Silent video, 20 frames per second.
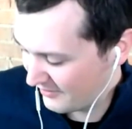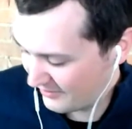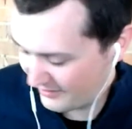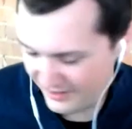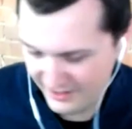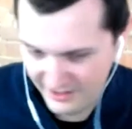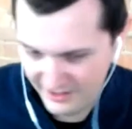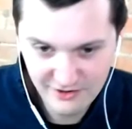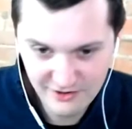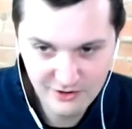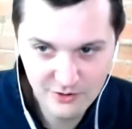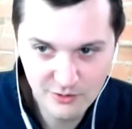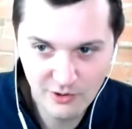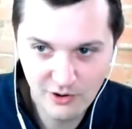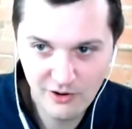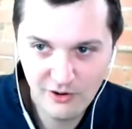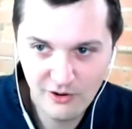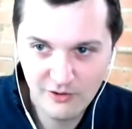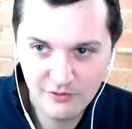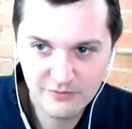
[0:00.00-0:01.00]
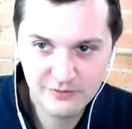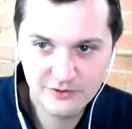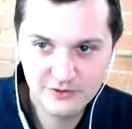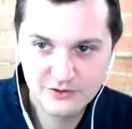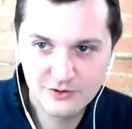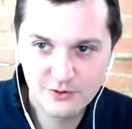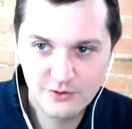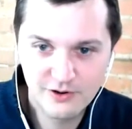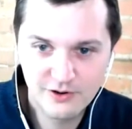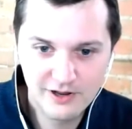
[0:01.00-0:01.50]
Thank you all for
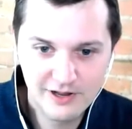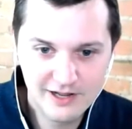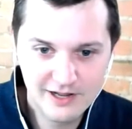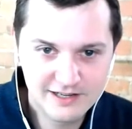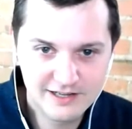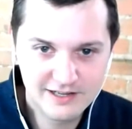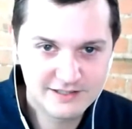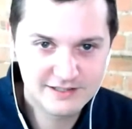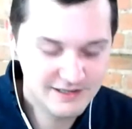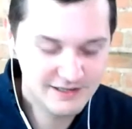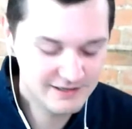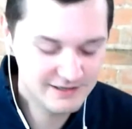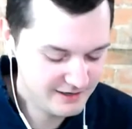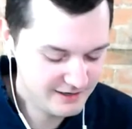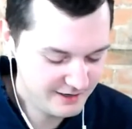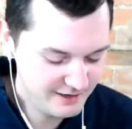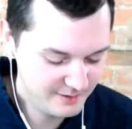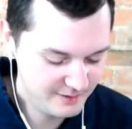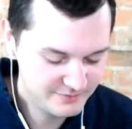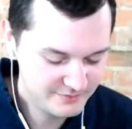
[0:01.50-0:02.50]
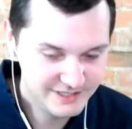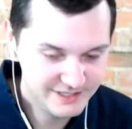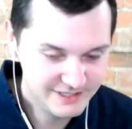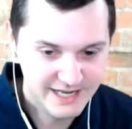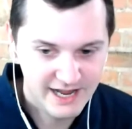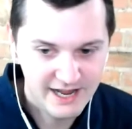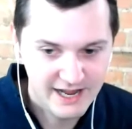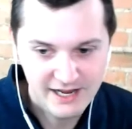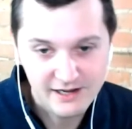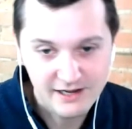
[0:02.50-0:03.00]
joining us
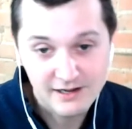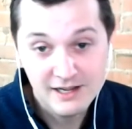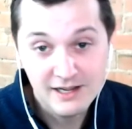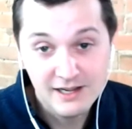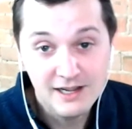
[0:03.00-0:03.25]
today.